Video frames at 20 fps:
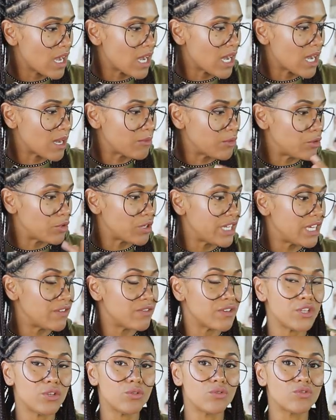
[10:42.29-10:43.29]
You can
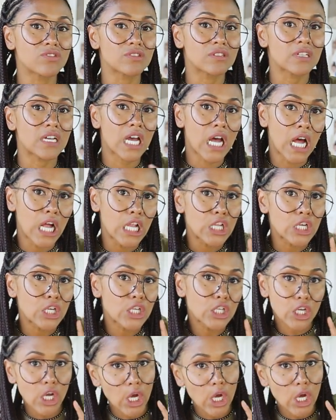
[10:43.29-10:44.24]
even use color